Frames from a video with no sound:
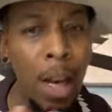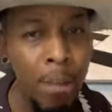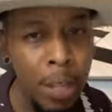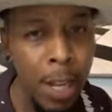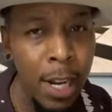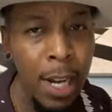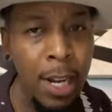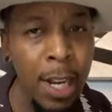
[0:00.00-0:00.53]
I'm going
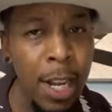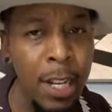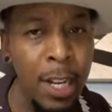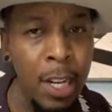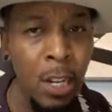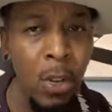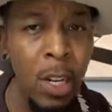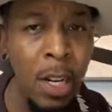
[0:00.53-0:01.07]
to say that again
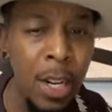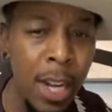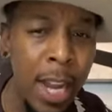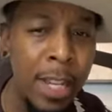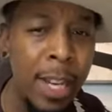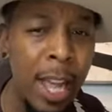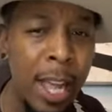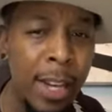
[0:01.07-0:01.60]
because I know you didn't
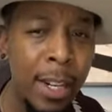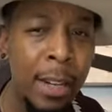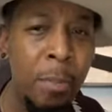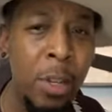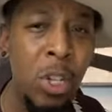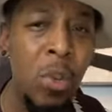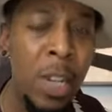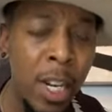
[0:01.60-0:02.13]
like that,
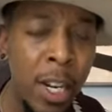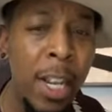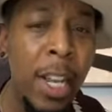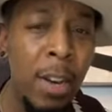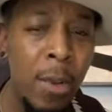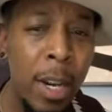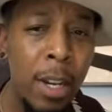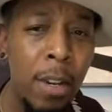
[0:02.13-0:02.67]
but you need to
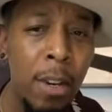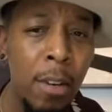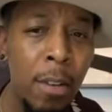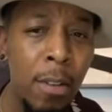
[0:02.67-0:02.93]
hear it.